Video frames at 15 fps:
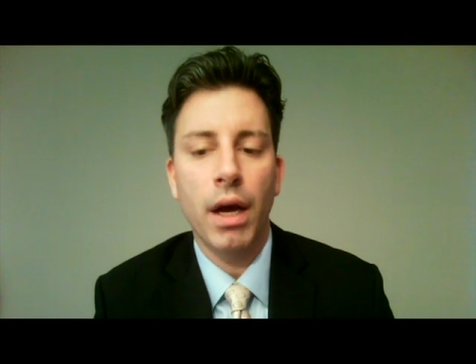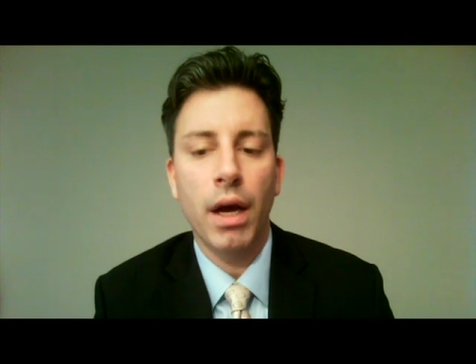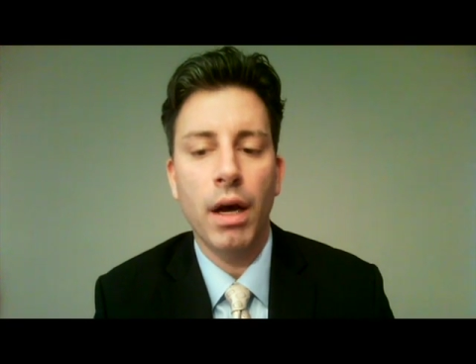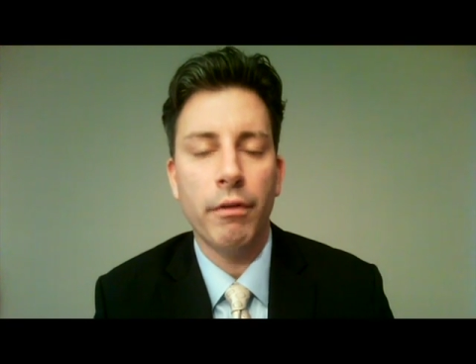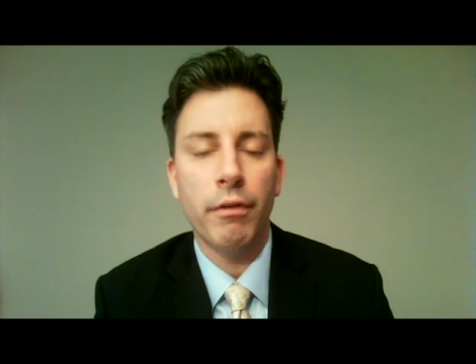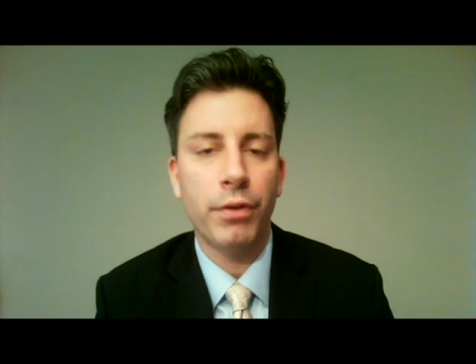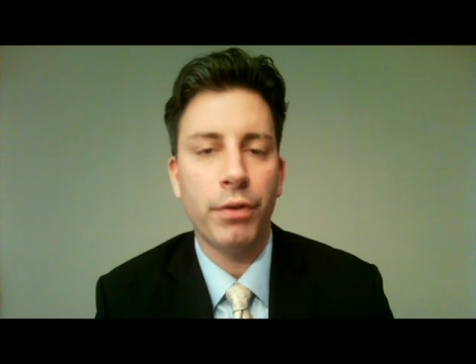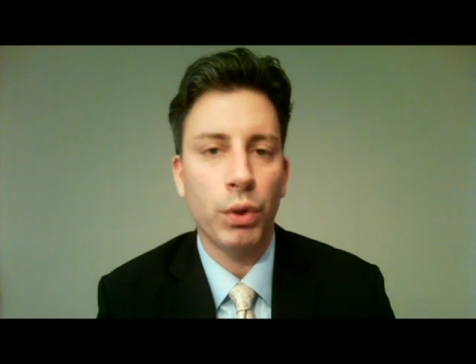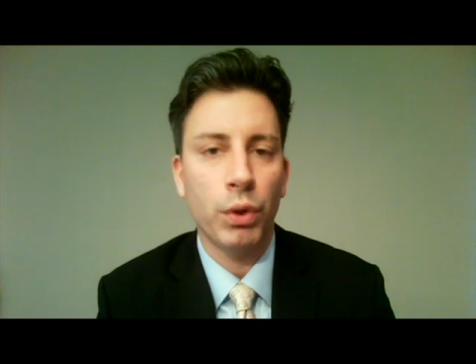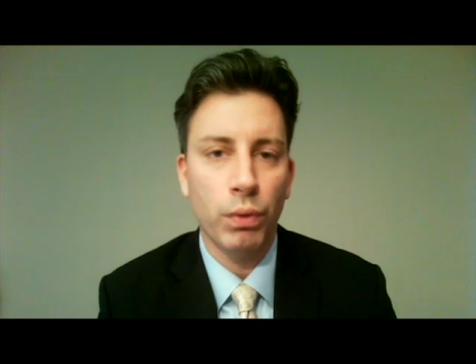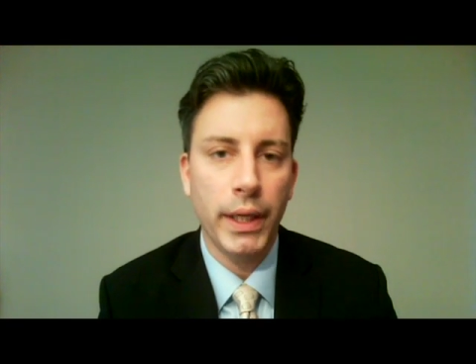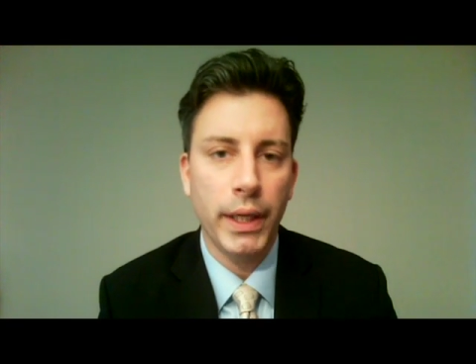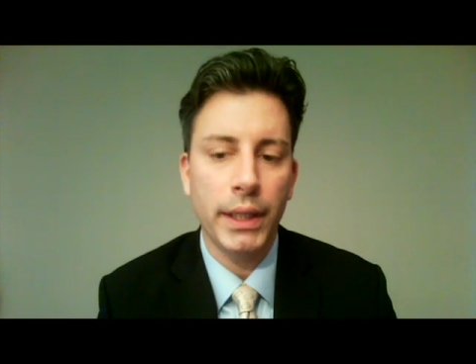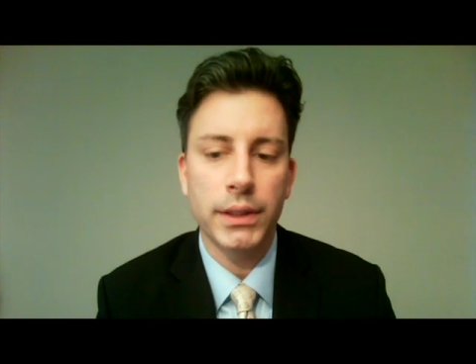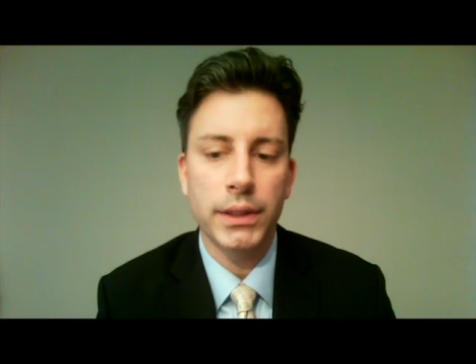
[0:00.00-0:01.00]
of
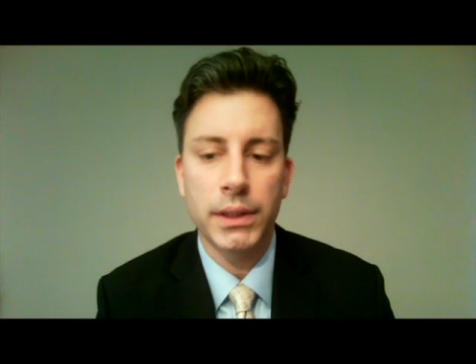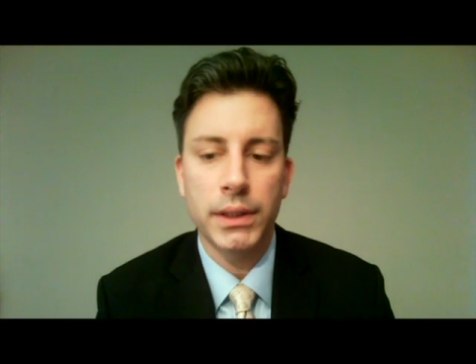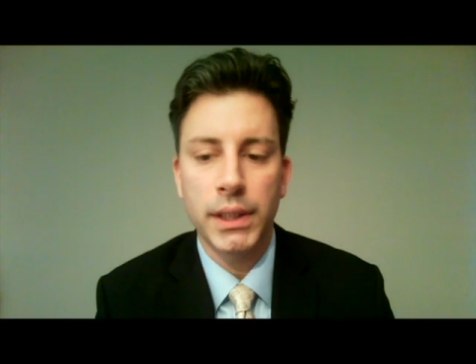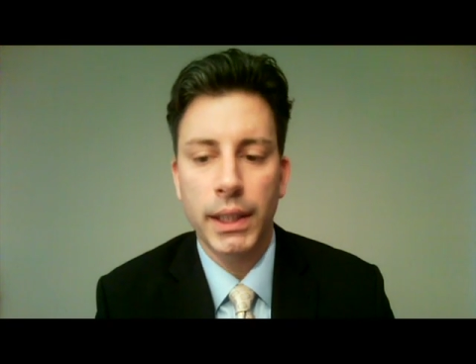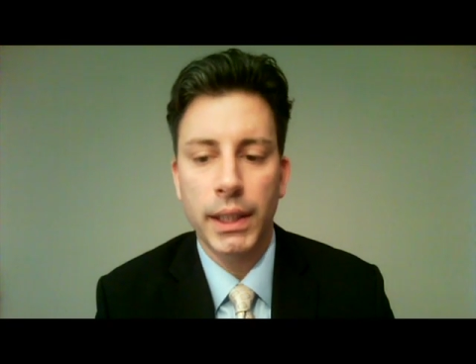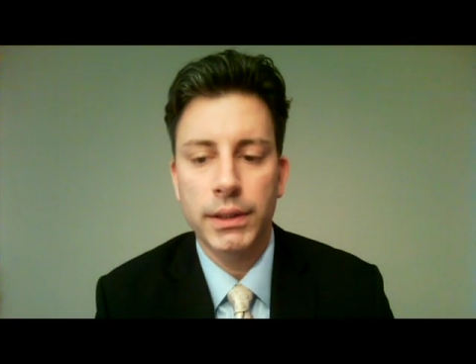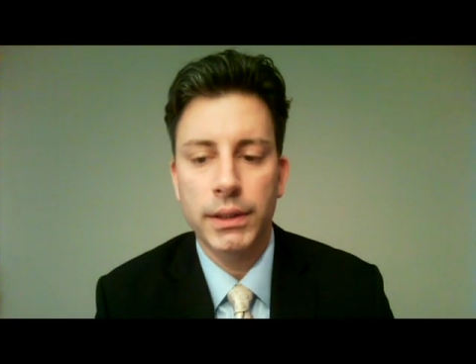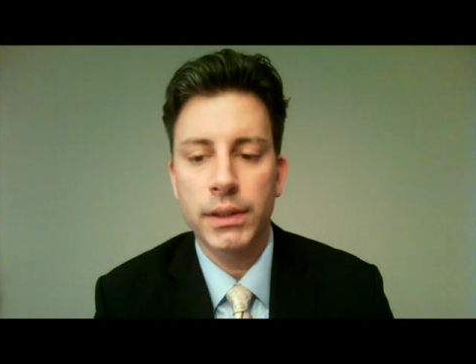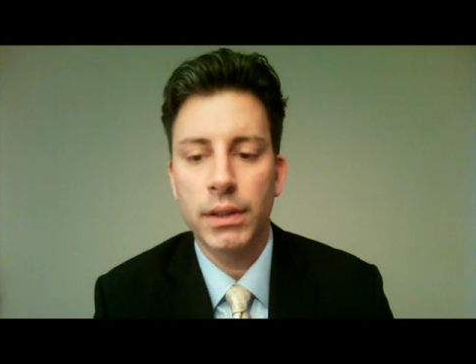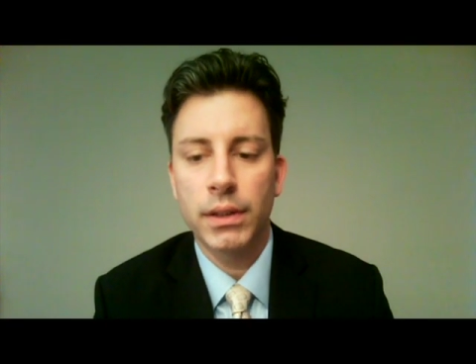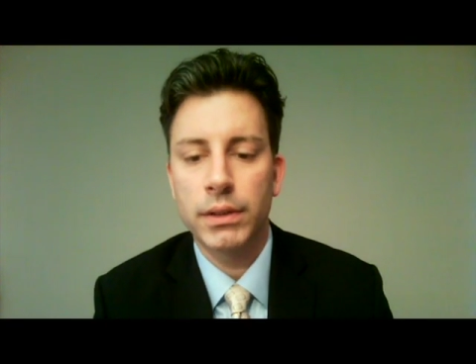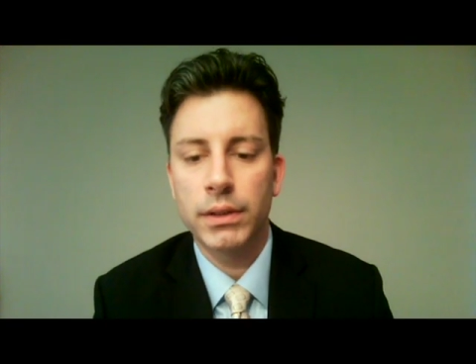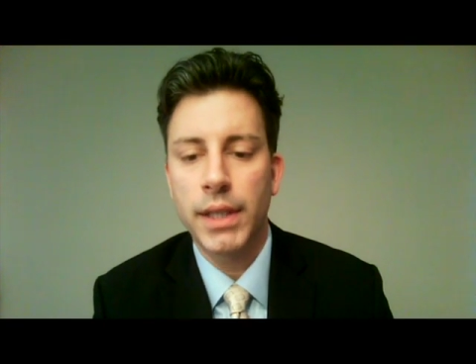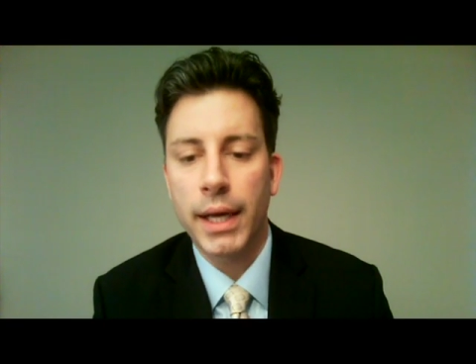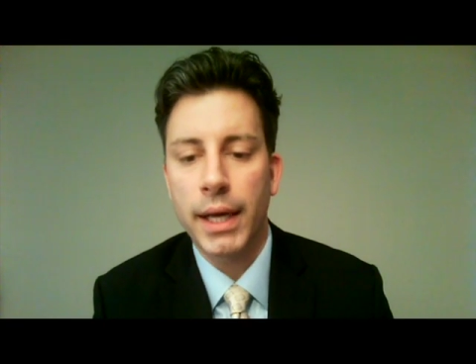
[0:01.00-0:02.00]
3 to 6
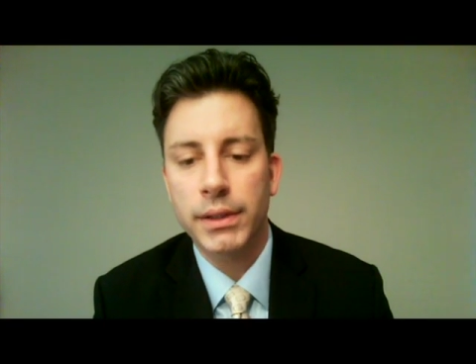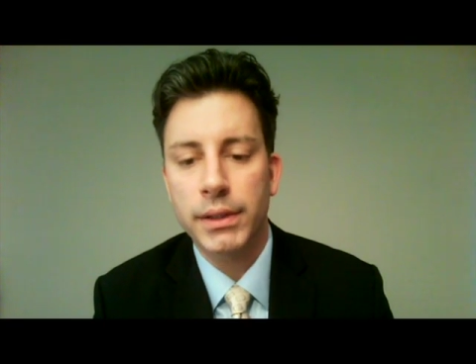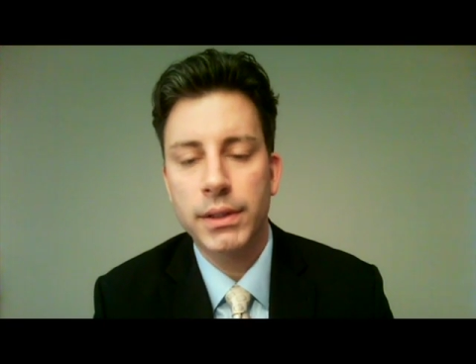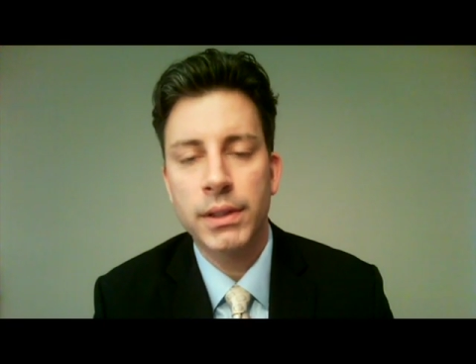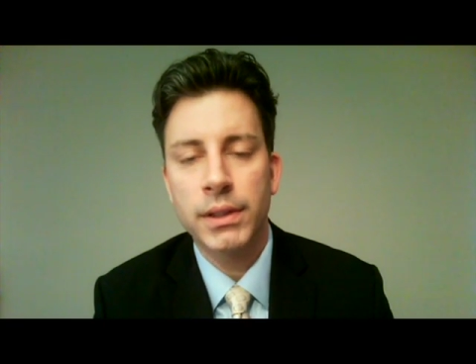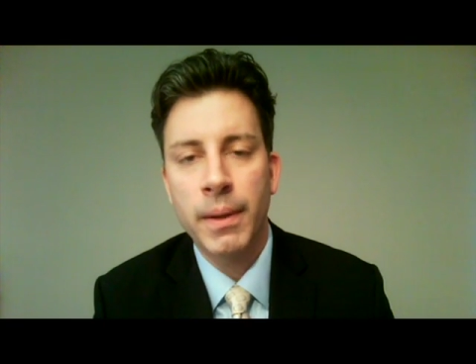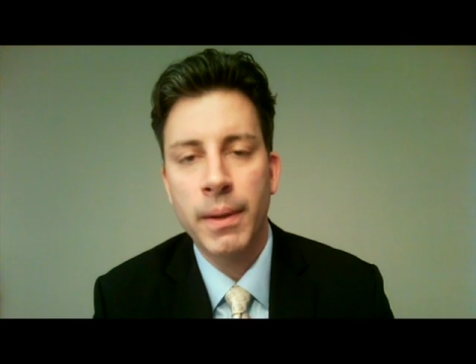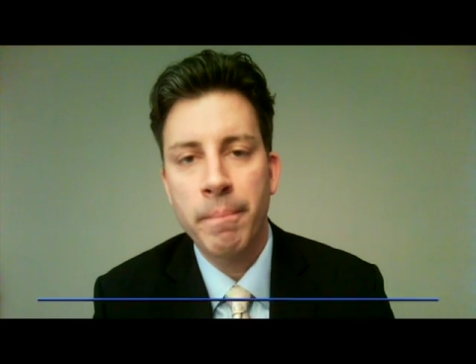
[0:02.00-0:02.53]
tests.